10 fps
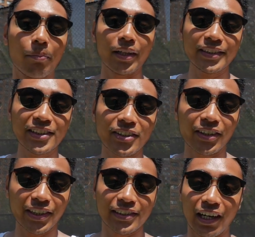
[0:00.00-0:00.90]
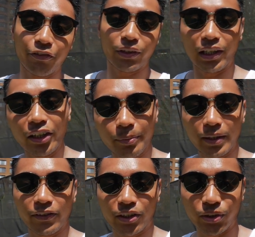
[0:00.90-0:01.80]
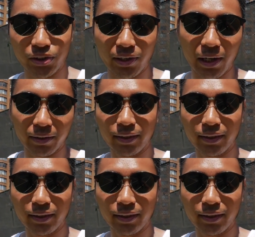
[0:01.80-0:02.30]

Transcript: but let's just start things off with a little bit of a cruise around.